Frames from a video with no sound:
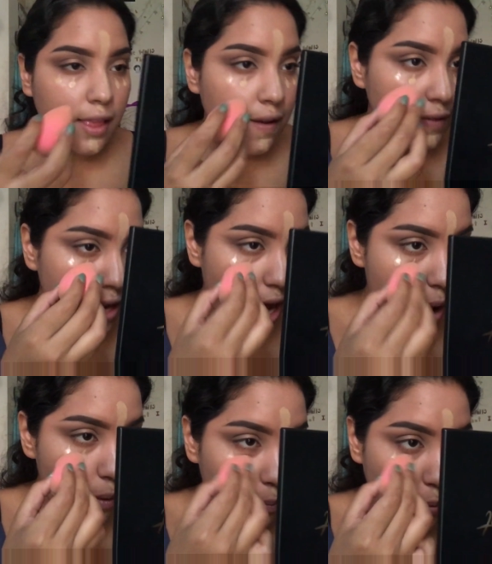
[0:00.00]
Love it
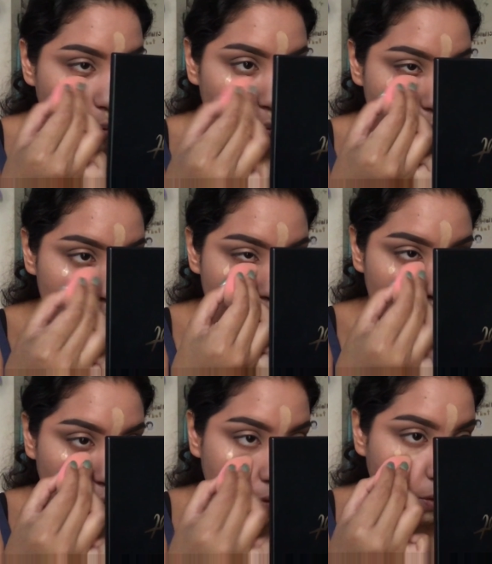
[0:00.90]
how I move
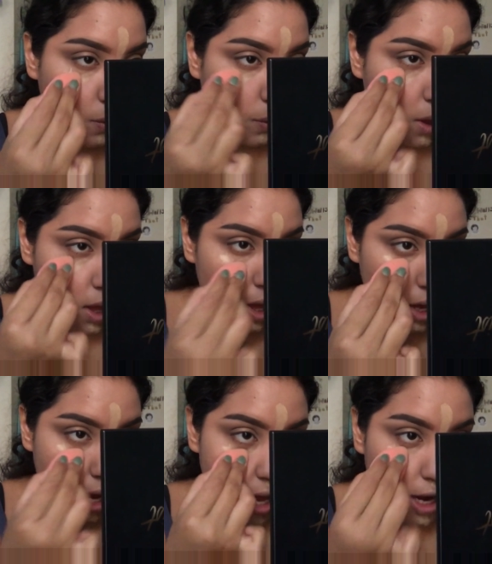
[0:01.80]
you.
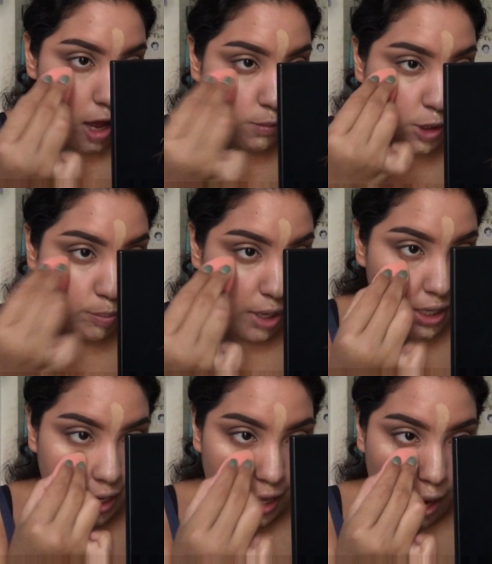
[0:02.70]
And now I'm just
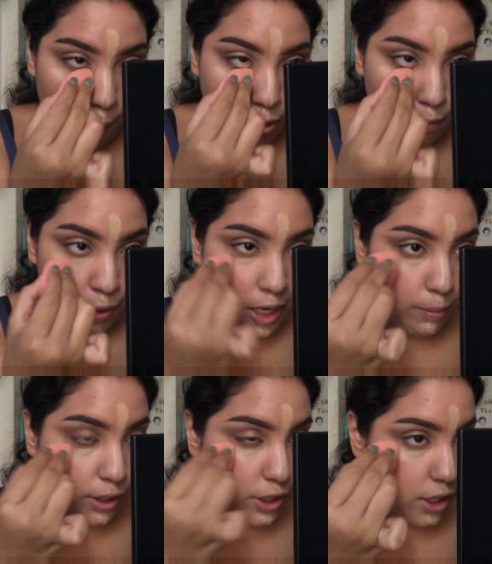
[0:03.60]
blending it out with the beauty
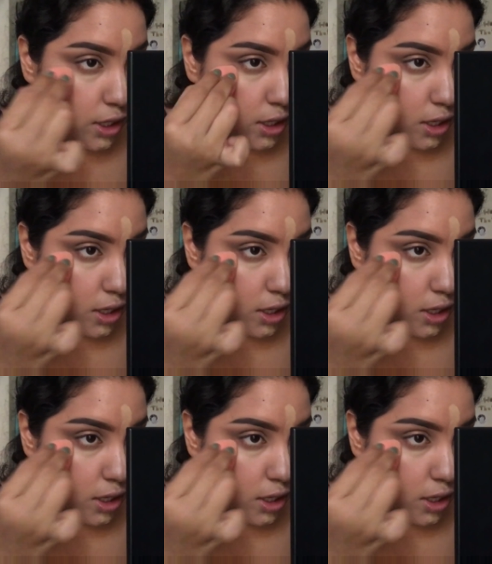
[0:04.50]
blender.